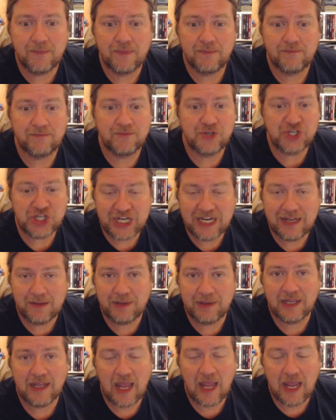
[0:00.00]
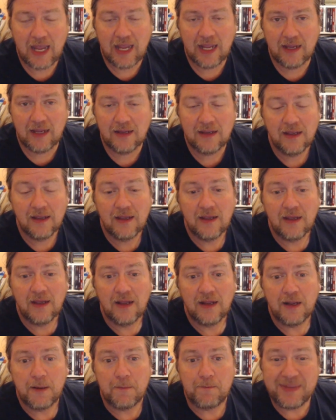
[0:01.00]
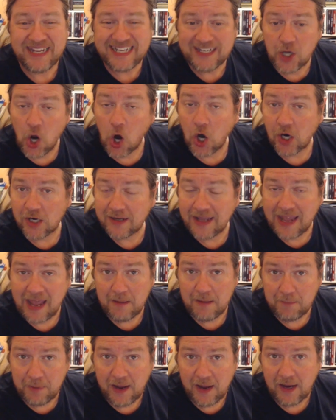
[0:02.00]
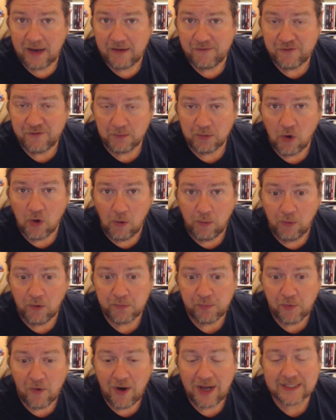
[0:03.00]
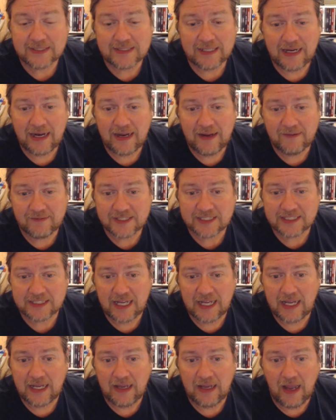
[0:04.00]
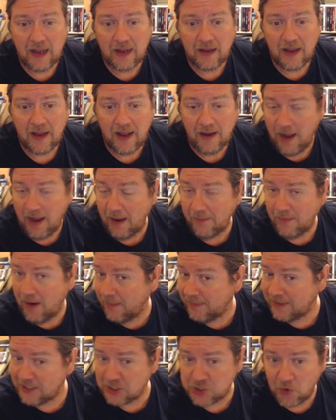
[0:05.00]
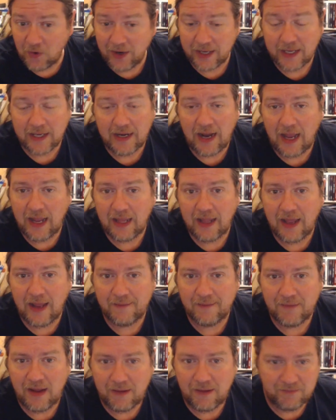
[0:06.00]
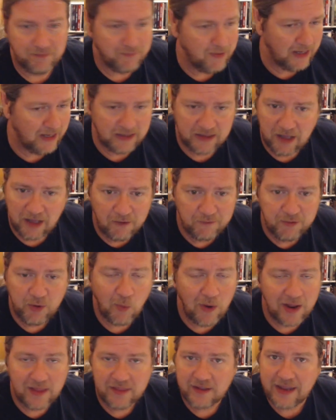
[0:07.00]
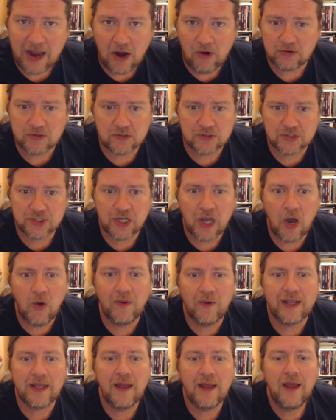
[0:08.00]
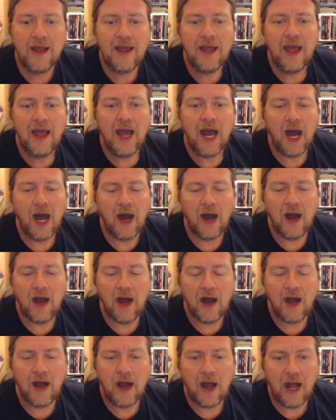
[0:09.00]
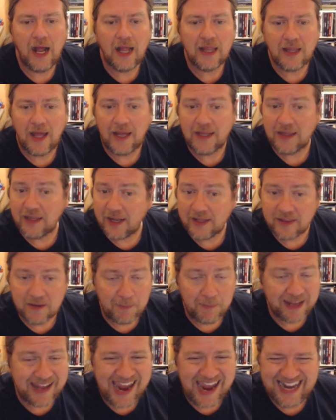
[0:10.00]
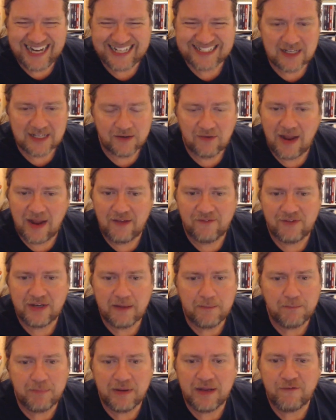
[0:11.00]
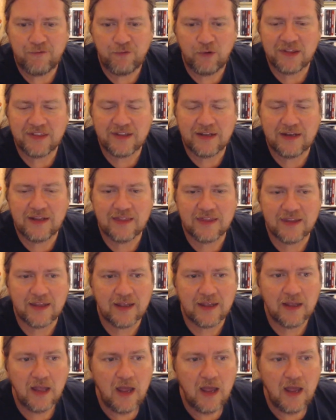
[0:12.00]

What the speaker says: GMing a Midgard campaign from Kobold Press, and I have to say I'm enjoying it. I love the way the characters are going. I like the mechanics. I don't have any beef with anything.